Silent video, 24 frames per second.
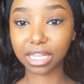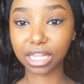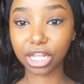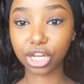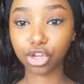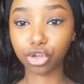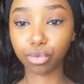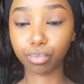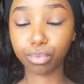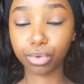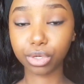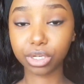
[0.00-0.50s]
and
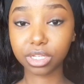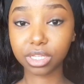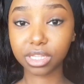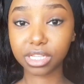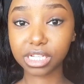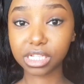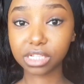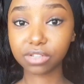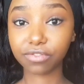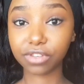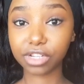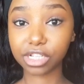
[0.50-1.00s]
then you put
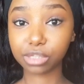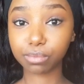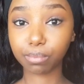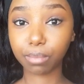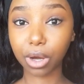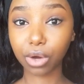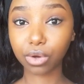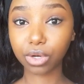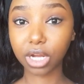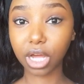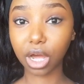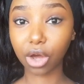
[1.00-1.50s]
this face
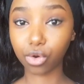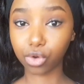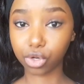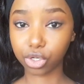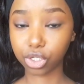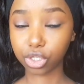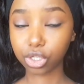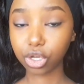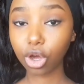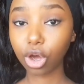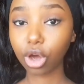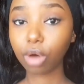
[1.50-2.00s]
powder
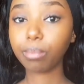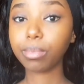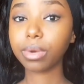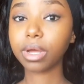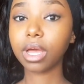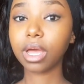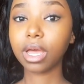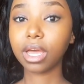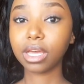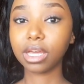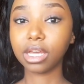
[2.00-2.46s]
on top,